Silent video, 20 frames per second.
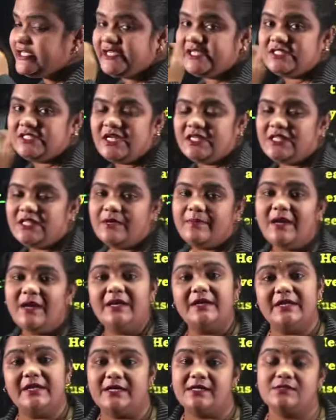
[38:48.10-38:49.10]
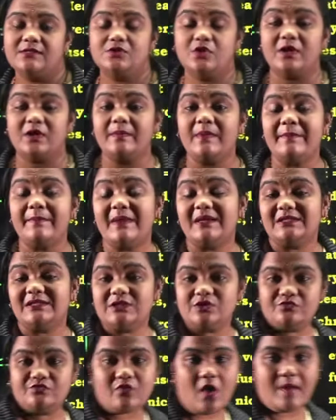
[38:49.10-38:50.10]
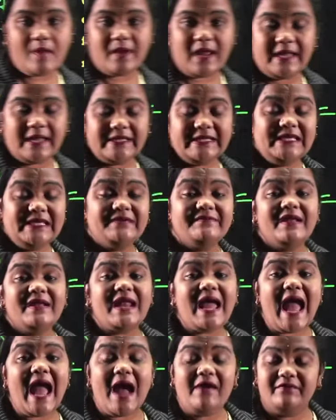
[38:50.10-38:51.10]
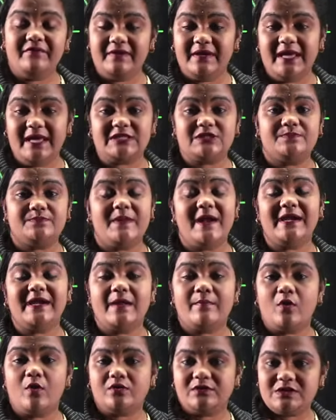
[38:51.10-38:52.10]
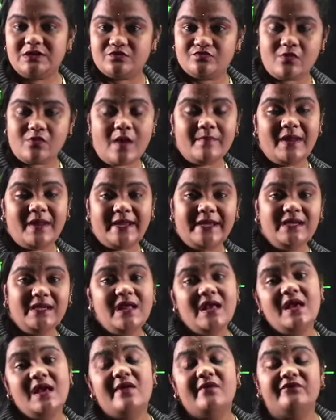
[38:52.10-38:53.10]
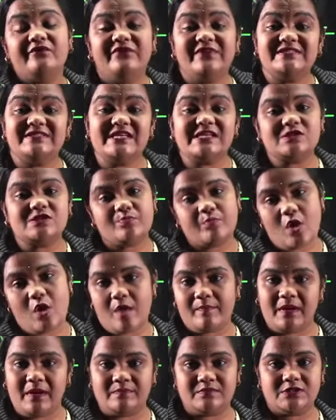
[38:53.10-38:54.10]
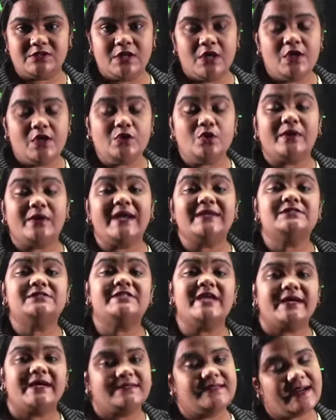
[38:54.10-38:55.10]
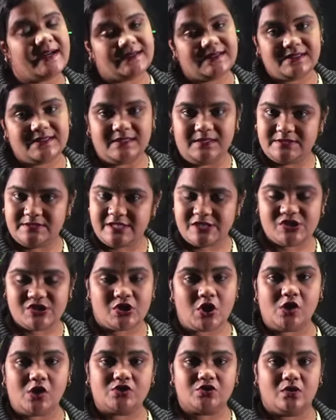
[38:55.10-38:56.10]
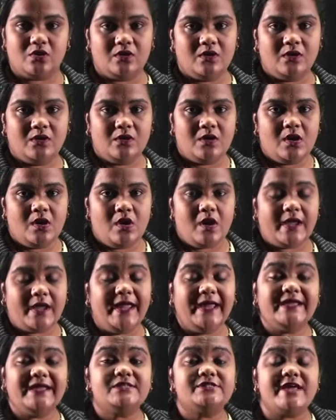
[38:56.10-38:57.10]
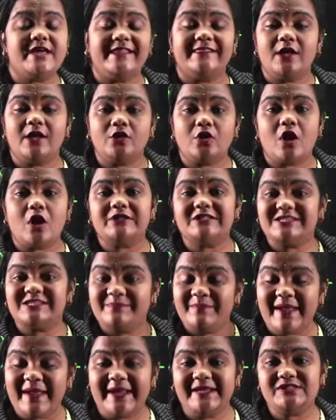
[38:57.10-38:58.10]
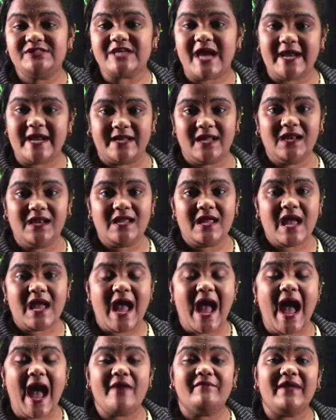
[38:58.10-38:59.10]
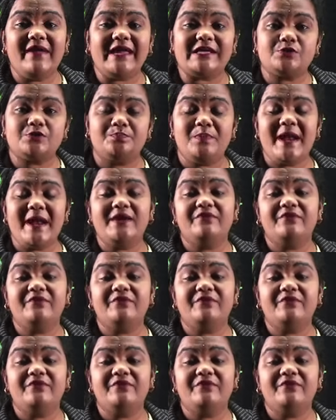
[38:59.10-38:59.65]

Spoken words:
is nothing but T. So remember this formula. Even I have explained about this formula in physics problems. You can check that session also. Okay, in Chandan Law's main channel, I have explained